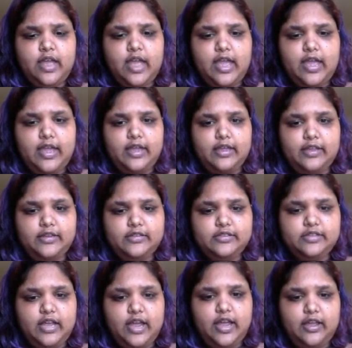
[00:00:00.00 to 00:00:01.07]

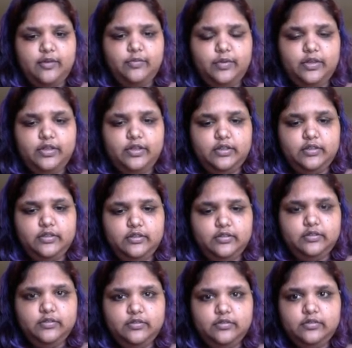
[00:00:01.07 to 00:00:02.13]
And I will
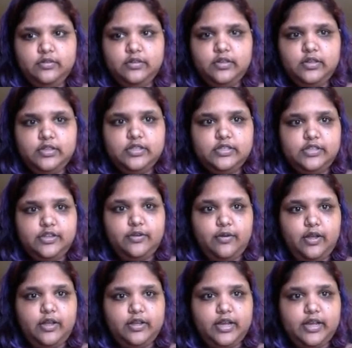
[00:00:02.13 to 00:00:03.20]
see you
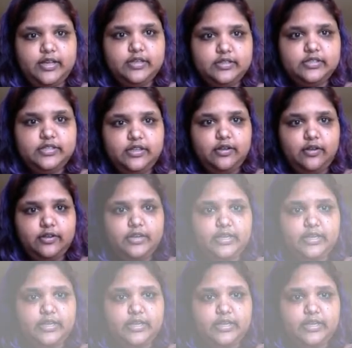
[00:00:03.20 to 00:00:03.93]
all